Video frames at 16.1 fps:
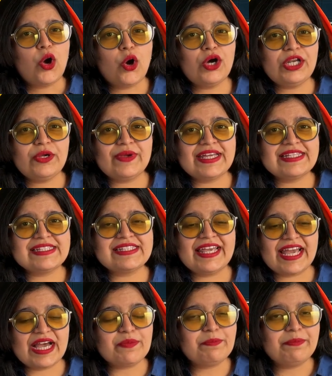or you can
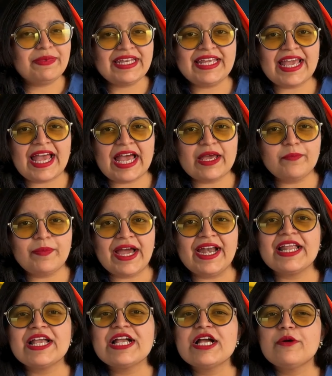say a mini
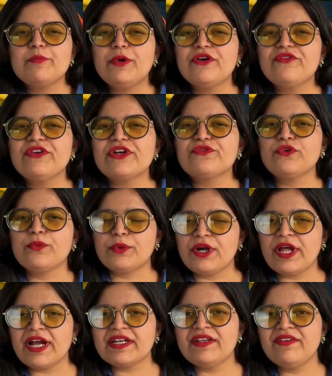iPad, perfect for
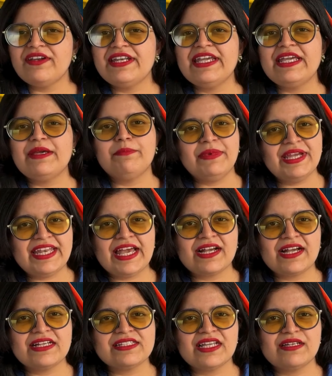productivity, media
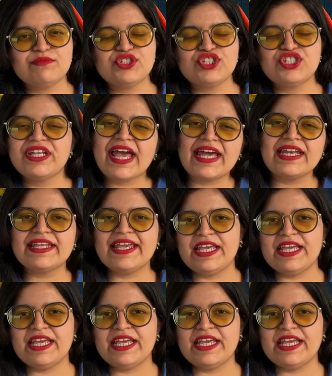consumption, and